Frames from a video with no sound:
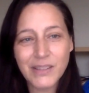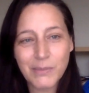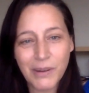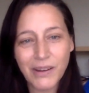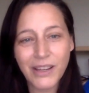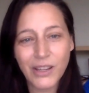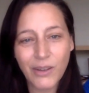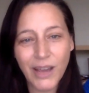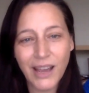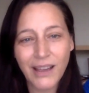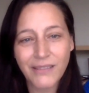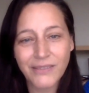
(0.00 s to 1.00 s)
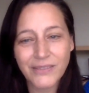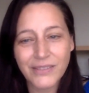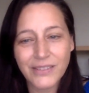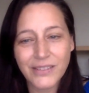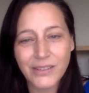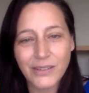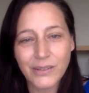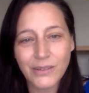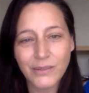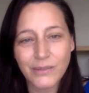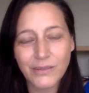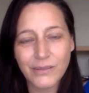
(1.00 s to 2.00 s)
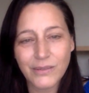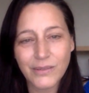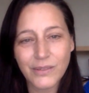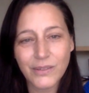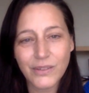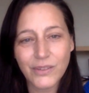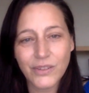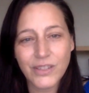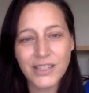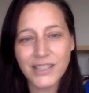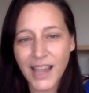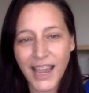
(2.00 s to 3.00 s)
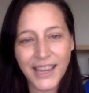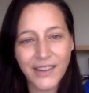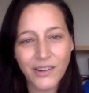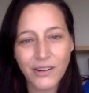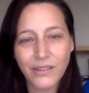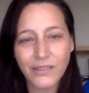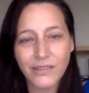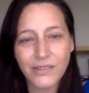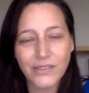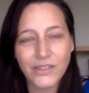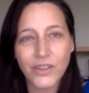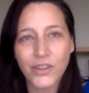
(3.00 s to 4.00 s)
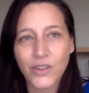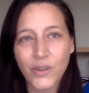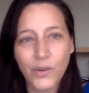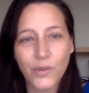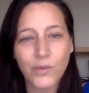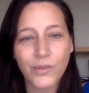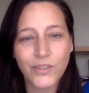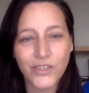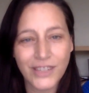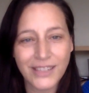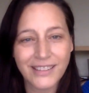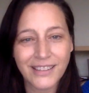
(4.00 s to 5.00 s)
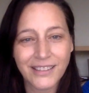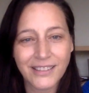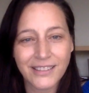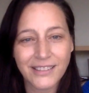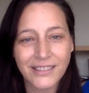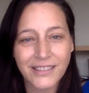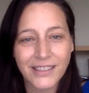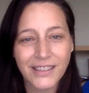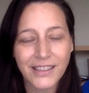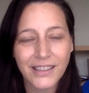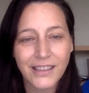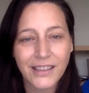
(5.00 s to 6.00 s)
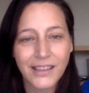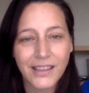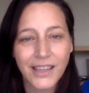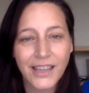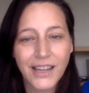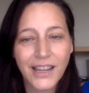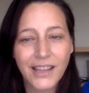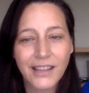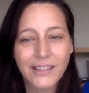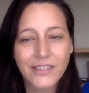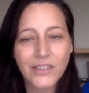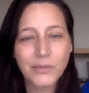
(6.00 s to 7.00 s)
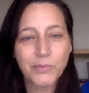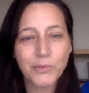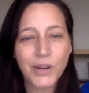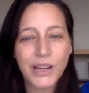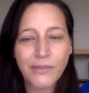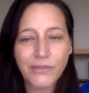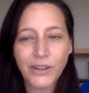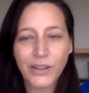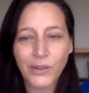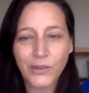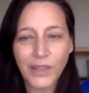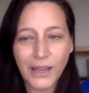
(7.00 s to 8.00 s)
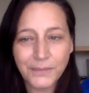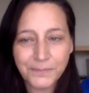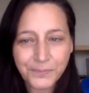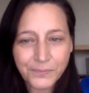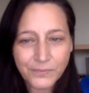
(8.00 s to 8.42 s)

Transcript: spirit you have to to desire to know Jesus. And I just pray for you that